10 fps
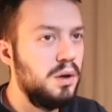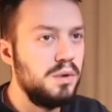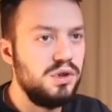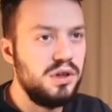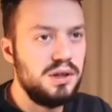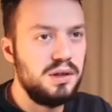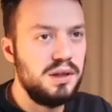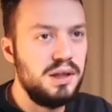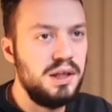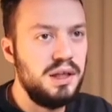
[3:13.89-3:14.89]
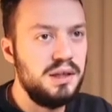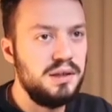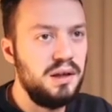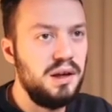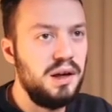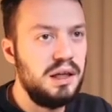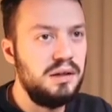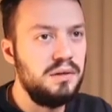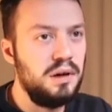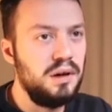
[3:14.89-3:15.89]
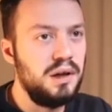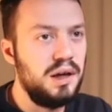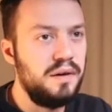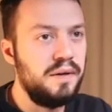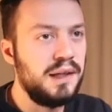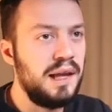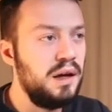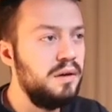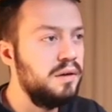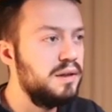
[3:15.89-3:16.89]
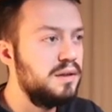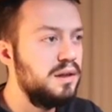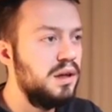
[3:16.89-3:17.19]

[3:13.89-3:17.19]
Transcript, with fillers: which is these little uh, rectangles.